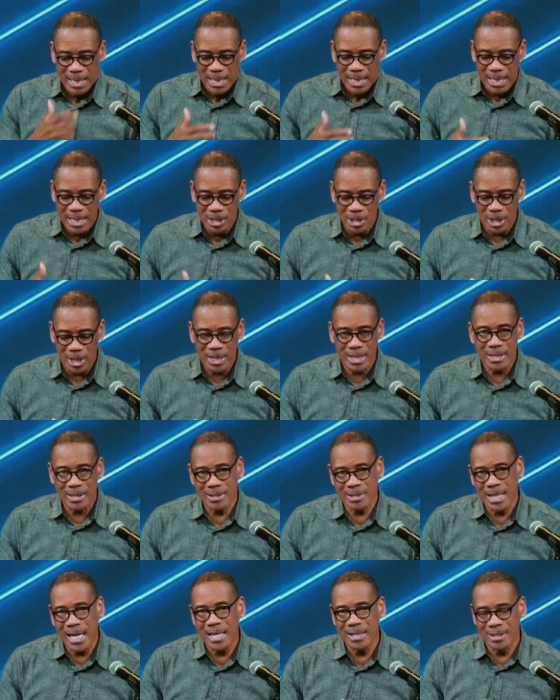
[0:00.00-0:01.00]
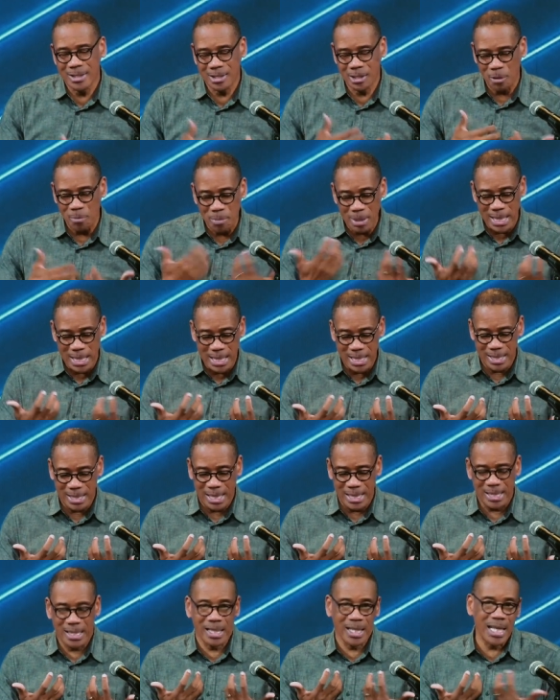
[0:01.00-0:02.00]
He says to me
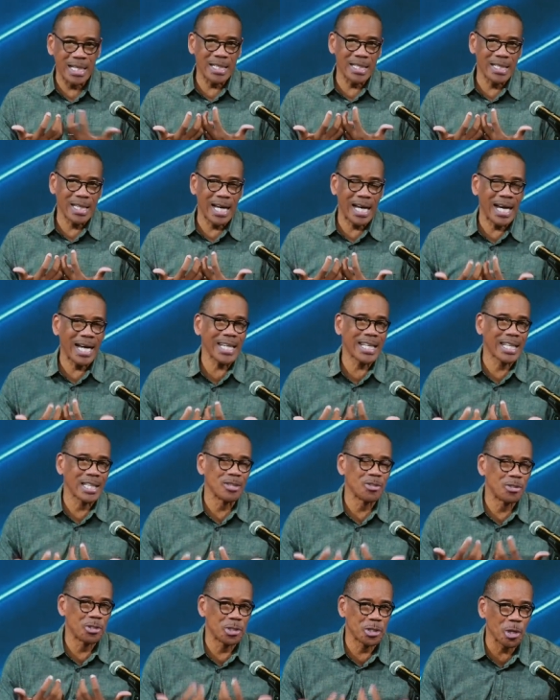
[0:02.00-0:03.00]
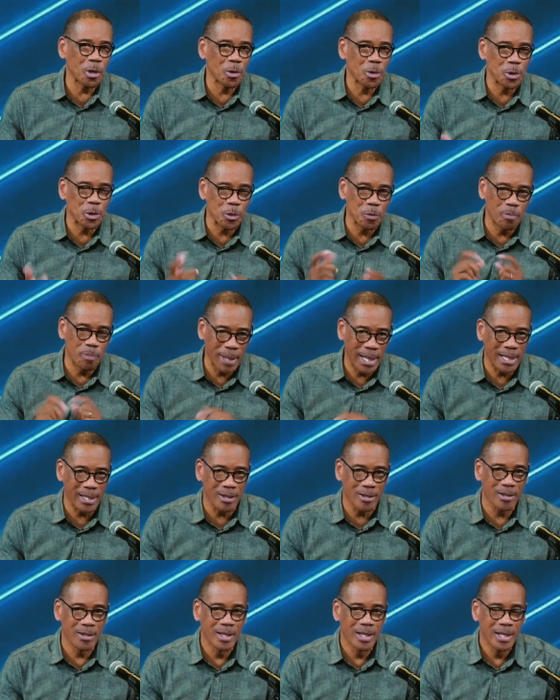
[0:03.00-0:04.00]
that, Clinton, I can show you
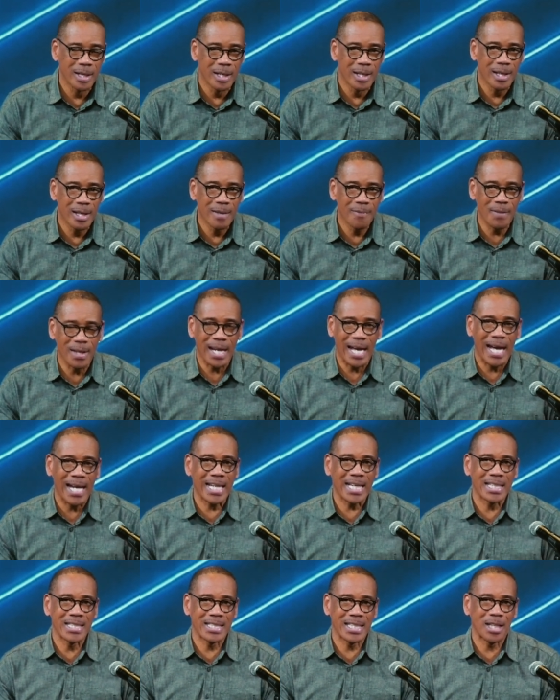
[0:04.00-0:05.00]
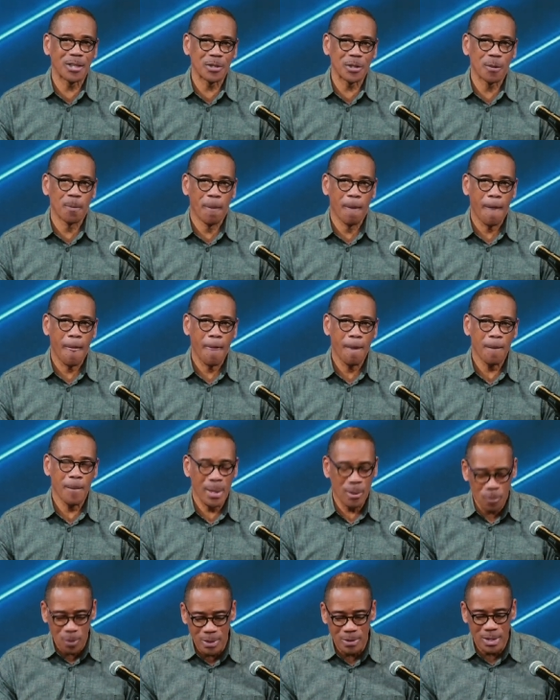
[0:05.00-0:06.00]
better than I can tell you.
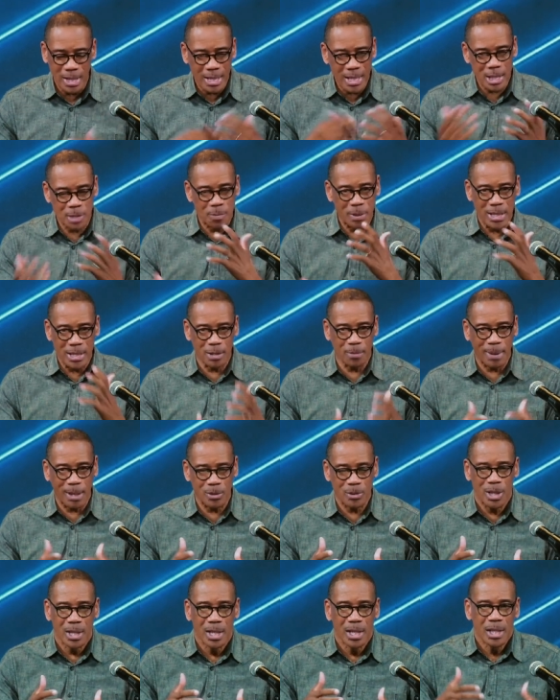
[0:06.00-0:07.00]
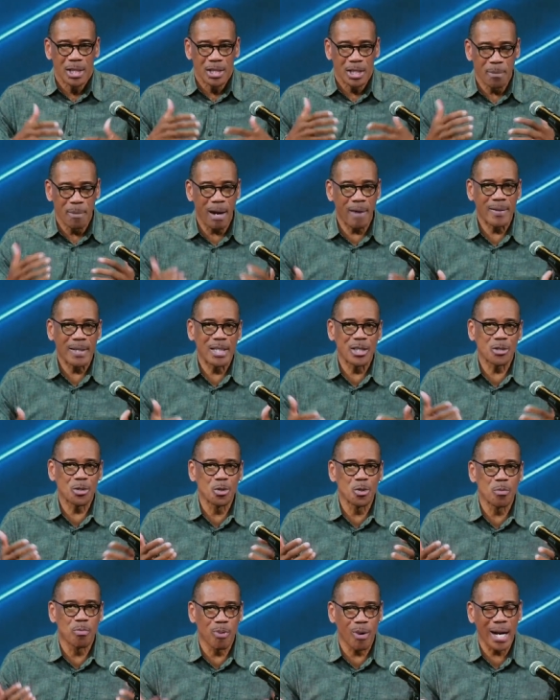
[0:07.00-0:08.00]
When the husband is about to marry this
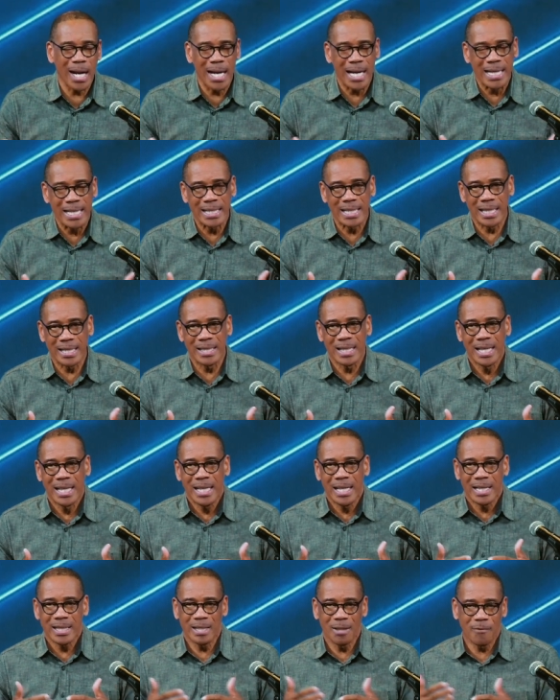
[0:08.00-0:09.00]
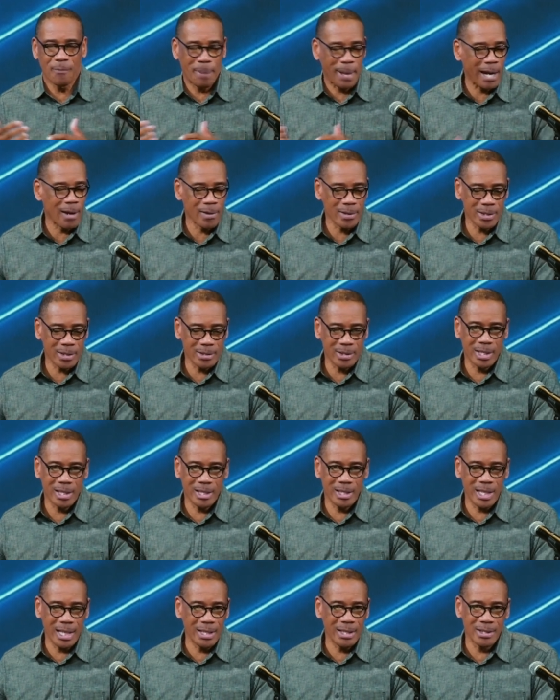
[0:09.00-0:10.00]
new bride and the parents is,
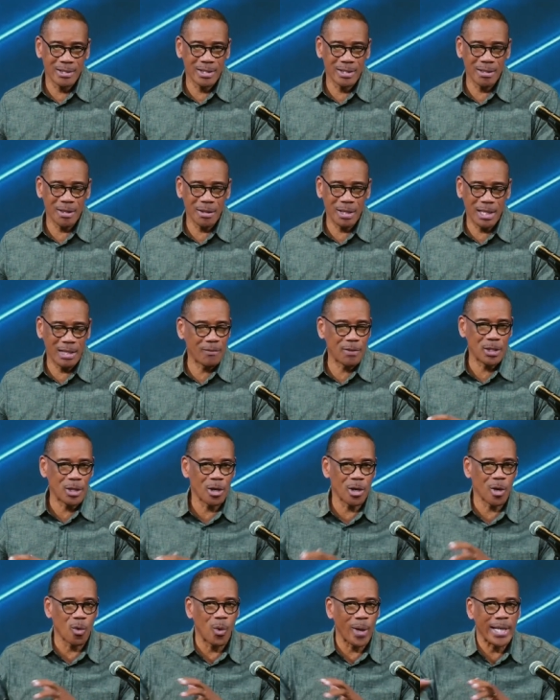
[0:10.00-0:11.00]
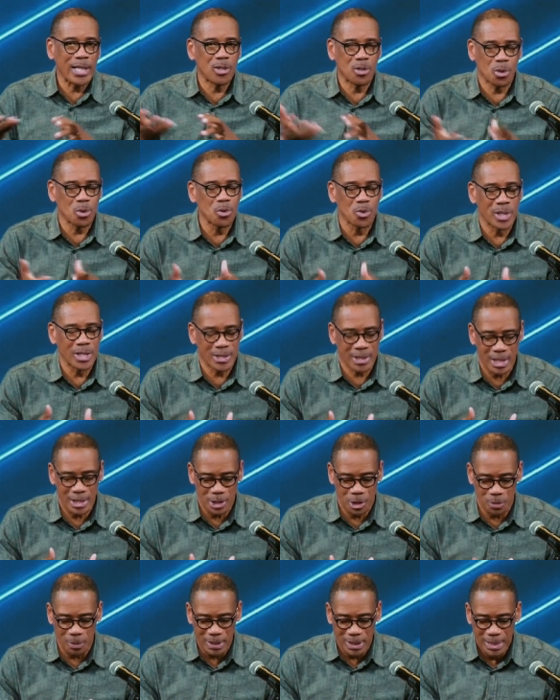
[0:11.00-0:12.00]
is giving her away to this
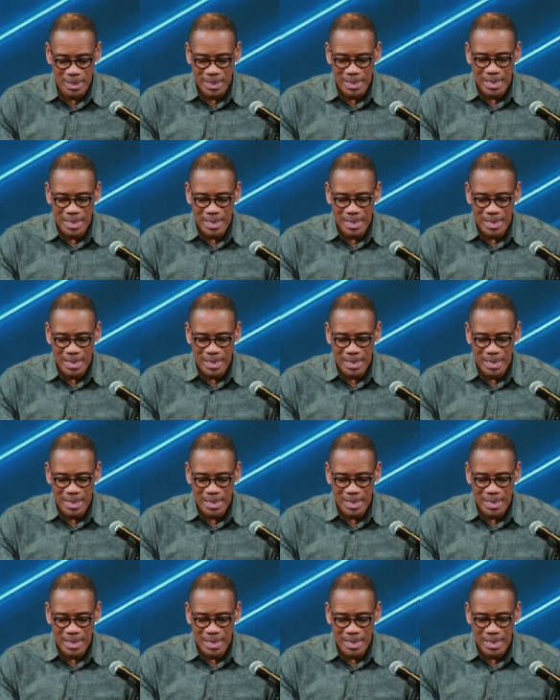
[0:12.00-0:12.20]
husband,